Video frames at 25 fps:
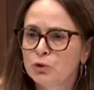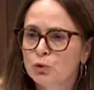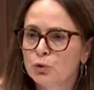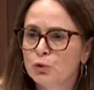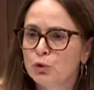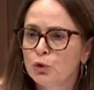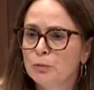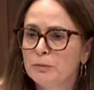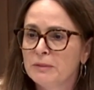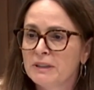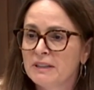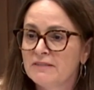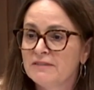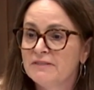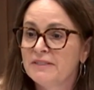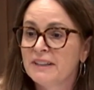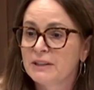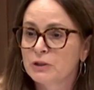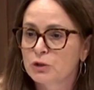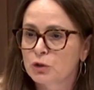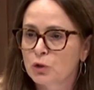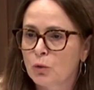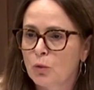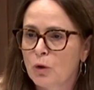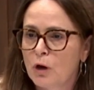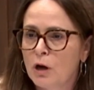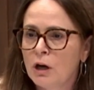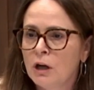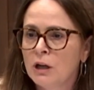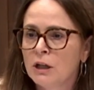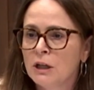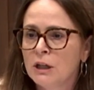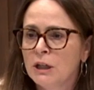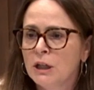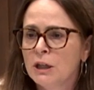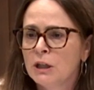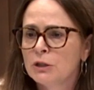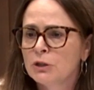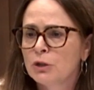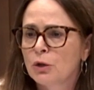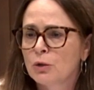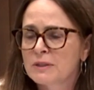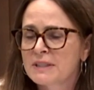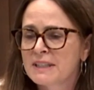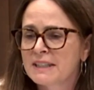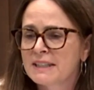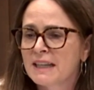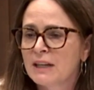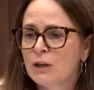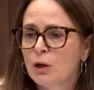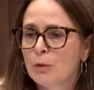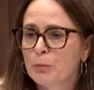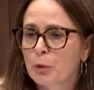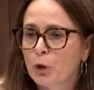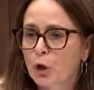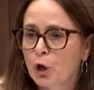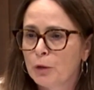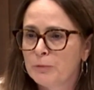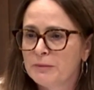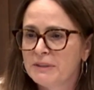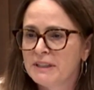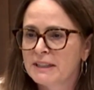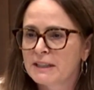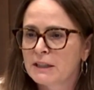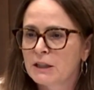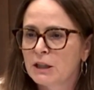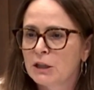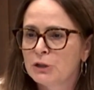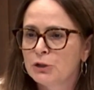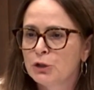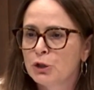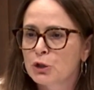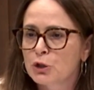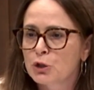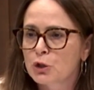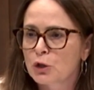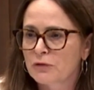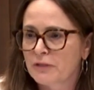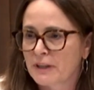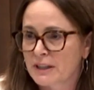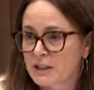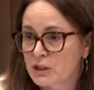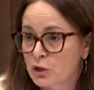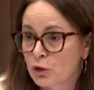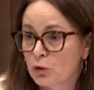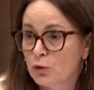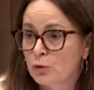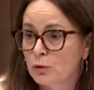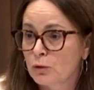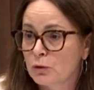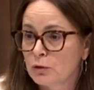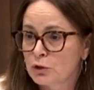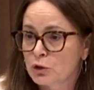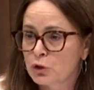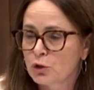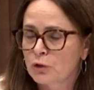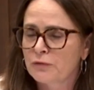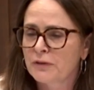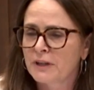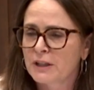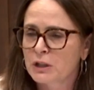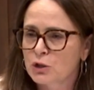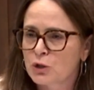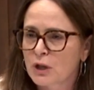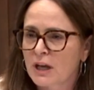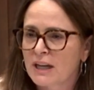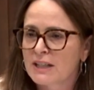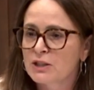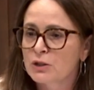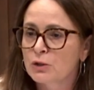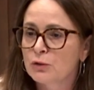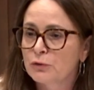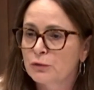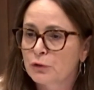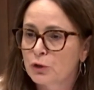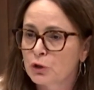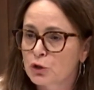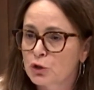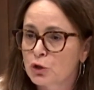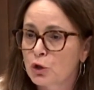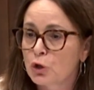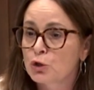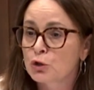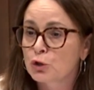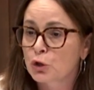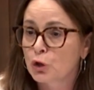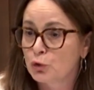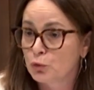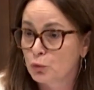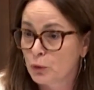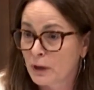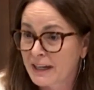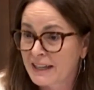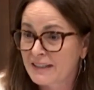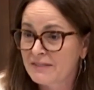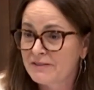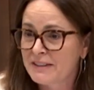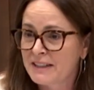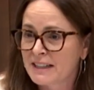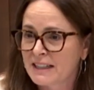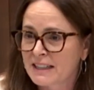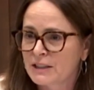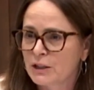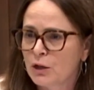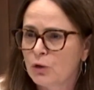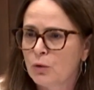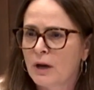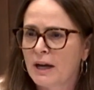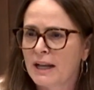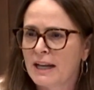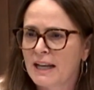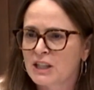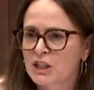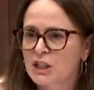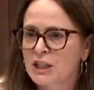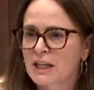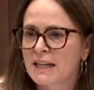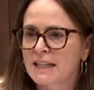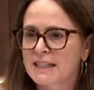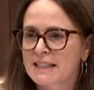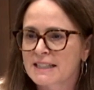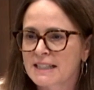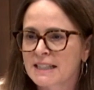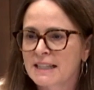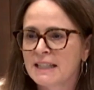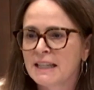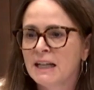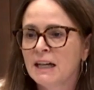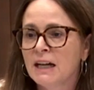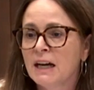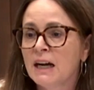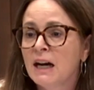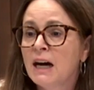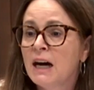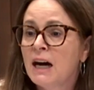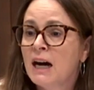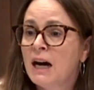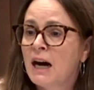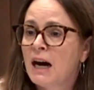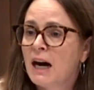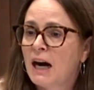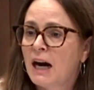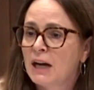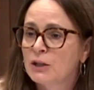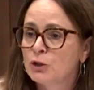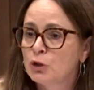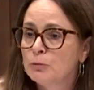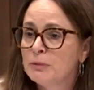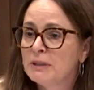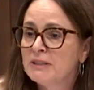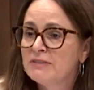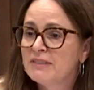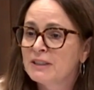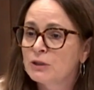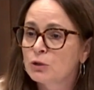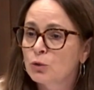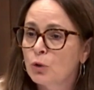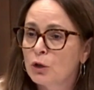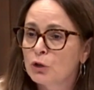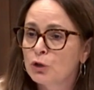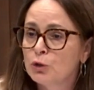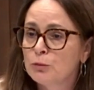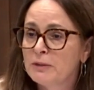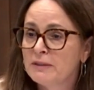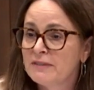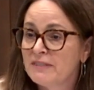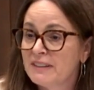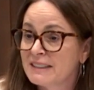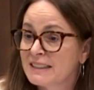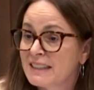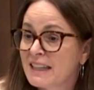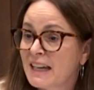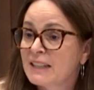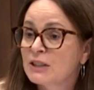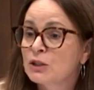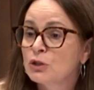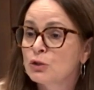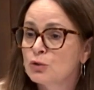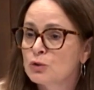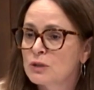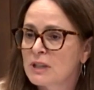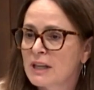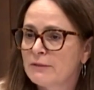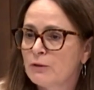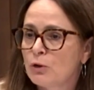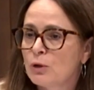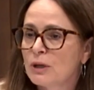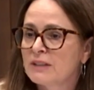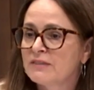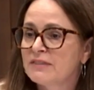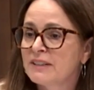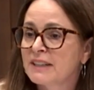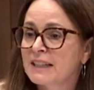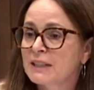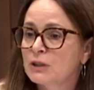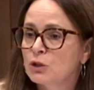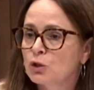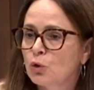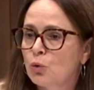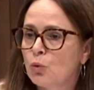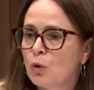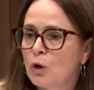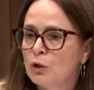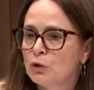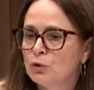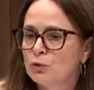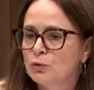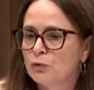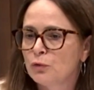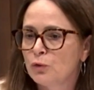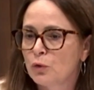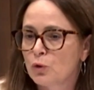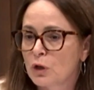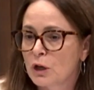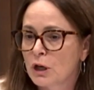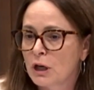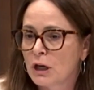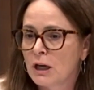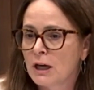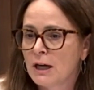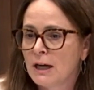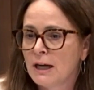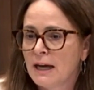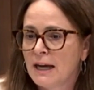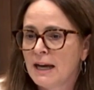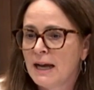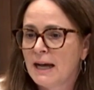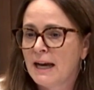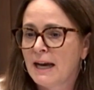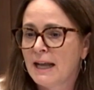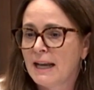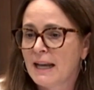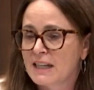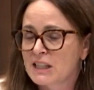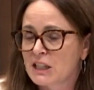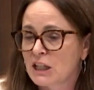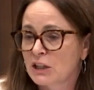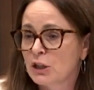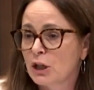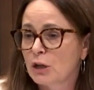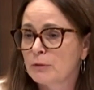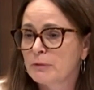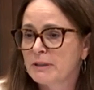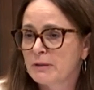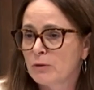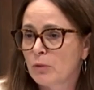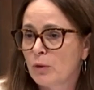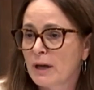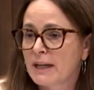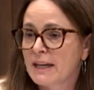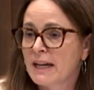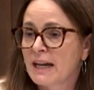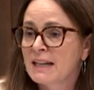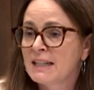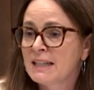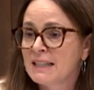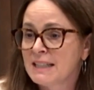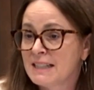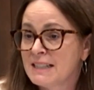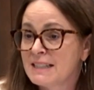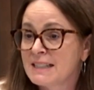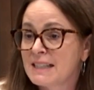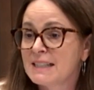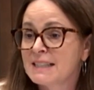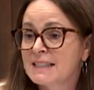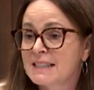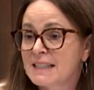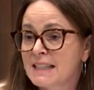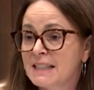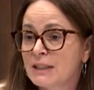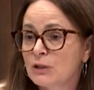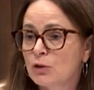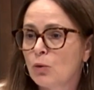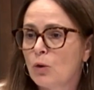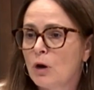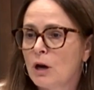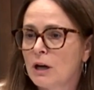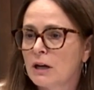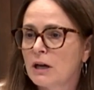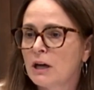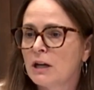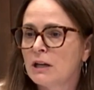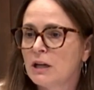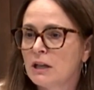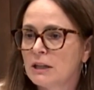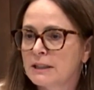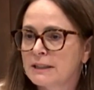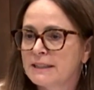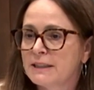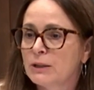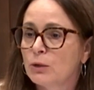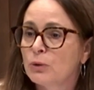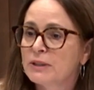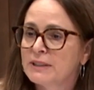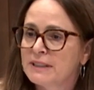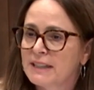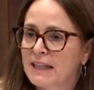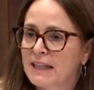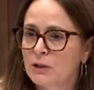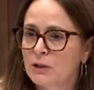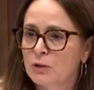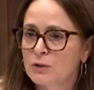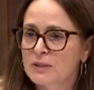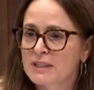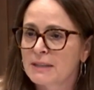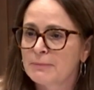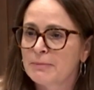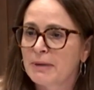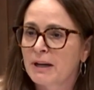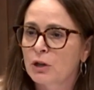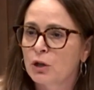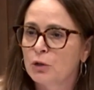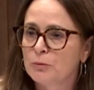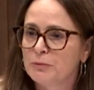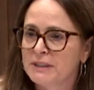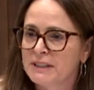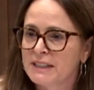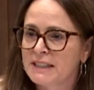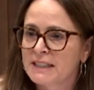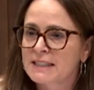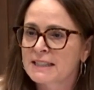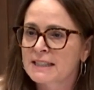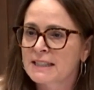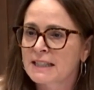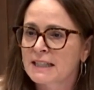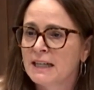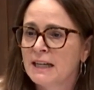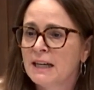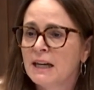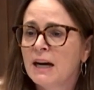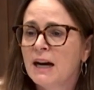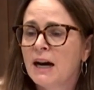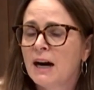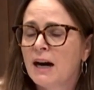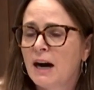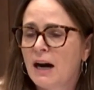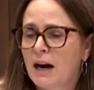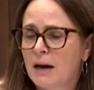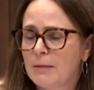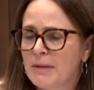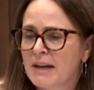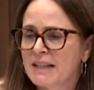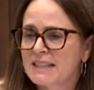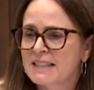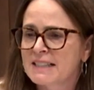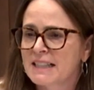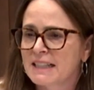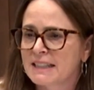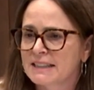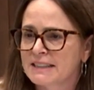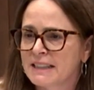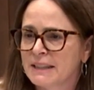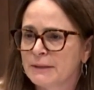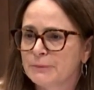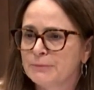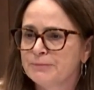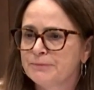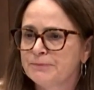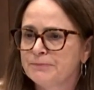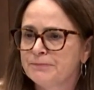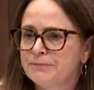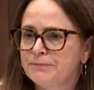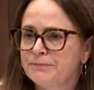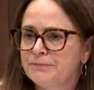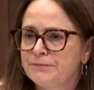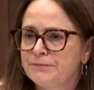That took place in fiscal year 2022-23, so that was the first case of fraudulent overbilling that we referred to the RCMP. But in 2023-24, we referred 3 further cases to the RCMP, and those are the 3 cases that were announced by the minister